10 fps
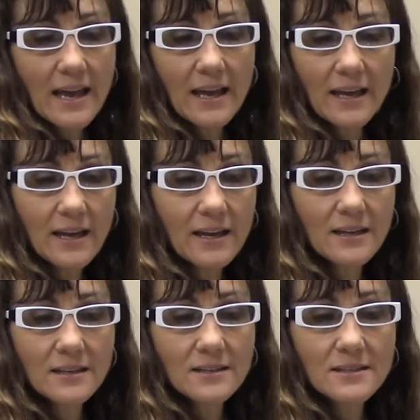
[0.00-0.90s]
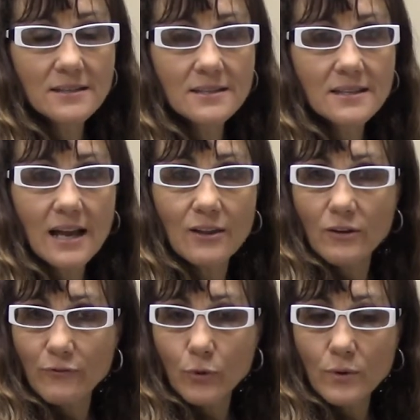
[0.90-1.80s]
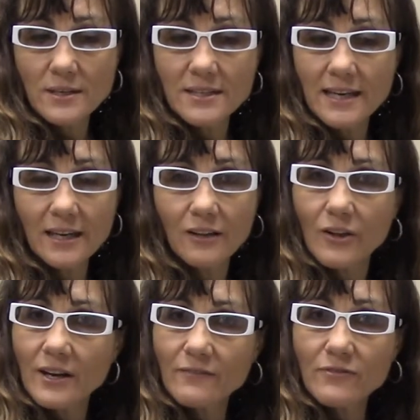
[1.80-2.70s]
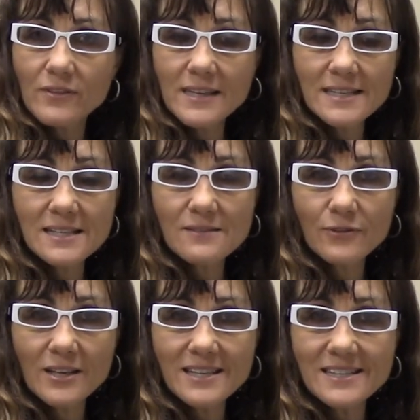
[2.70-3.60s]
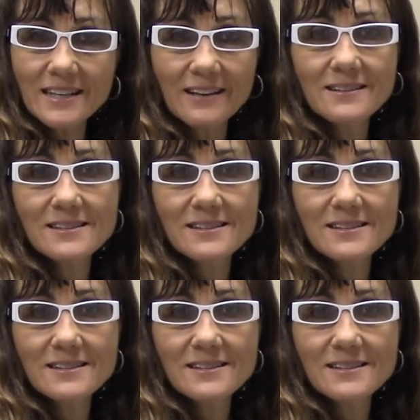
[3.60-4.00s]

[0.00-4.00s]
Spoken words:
And I look forward to getting a lot of leases for listing